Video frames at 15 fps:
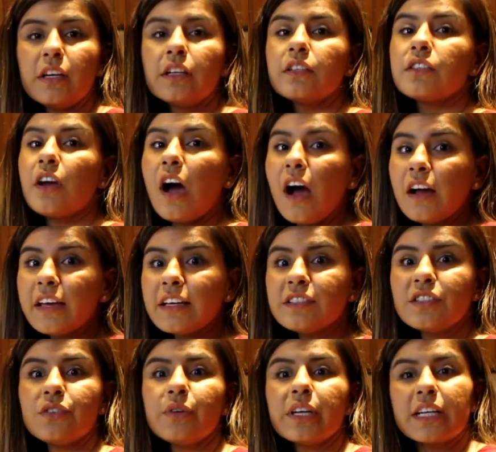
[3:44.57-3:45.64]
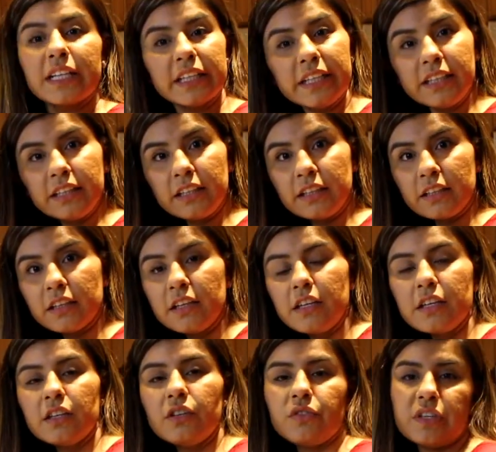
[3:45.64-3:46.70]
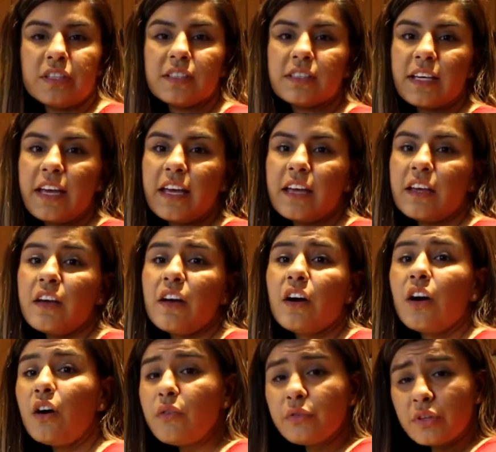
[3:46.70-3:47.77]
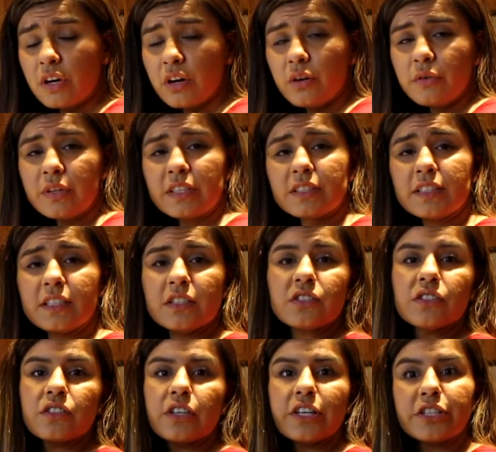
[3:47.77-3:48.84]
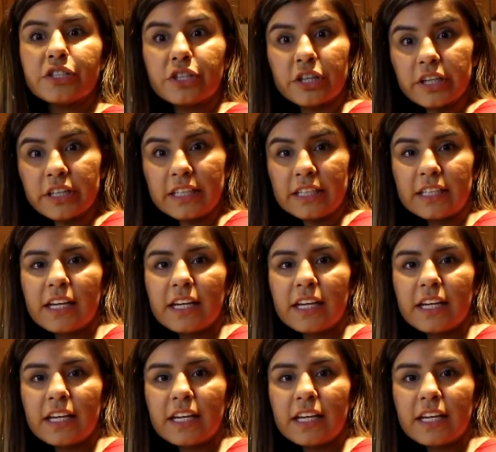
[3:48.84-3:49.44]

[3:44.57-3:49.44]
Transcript: Talk as you are cleaning. You can say, "Oh no, these dishes are dirty.